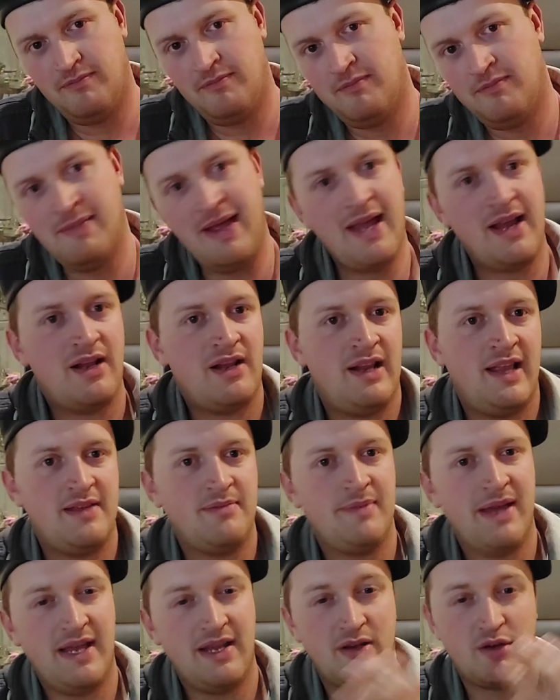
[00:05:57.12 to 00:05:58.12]
make, let's
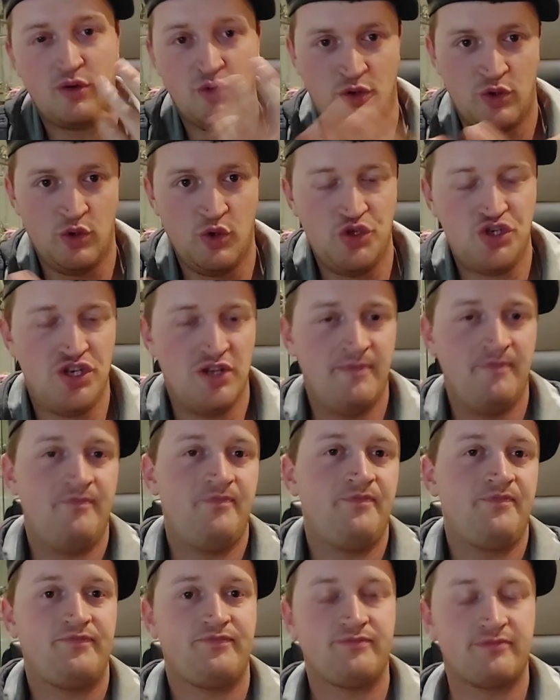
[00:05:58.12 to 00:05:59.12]
make a conclusion.
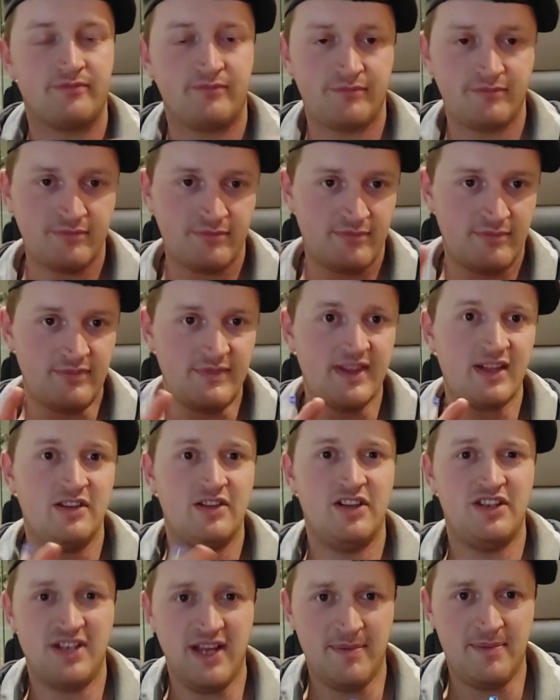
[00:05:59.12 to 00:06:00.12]

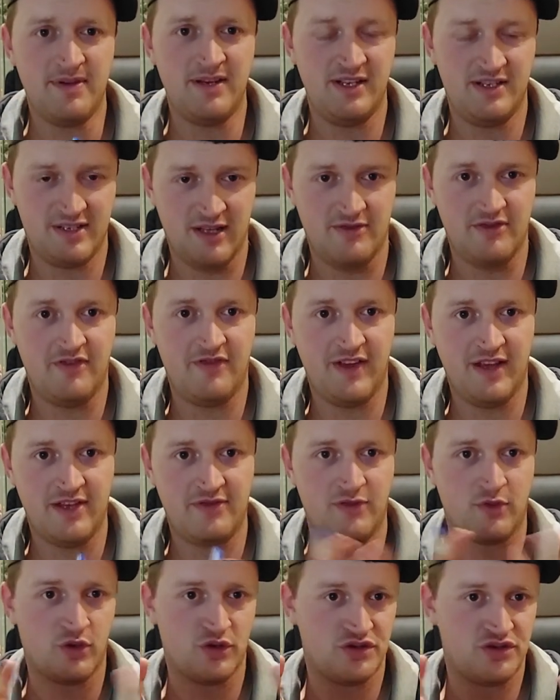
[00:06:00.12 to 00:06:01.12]
The Japanese
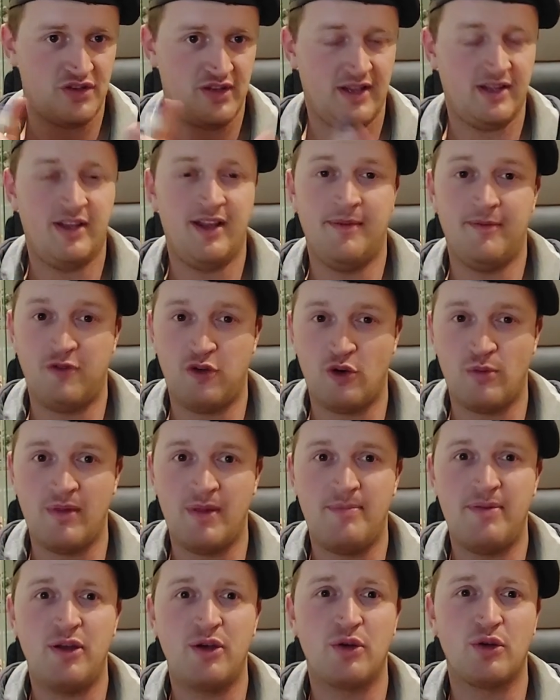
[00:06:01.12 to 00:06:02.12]
Self-Defense Force, the Informal
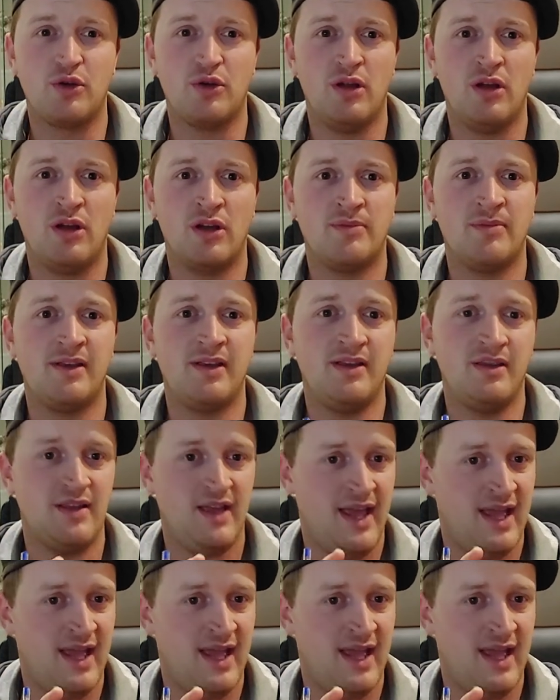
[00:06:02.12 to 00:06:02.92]
Imperial Army,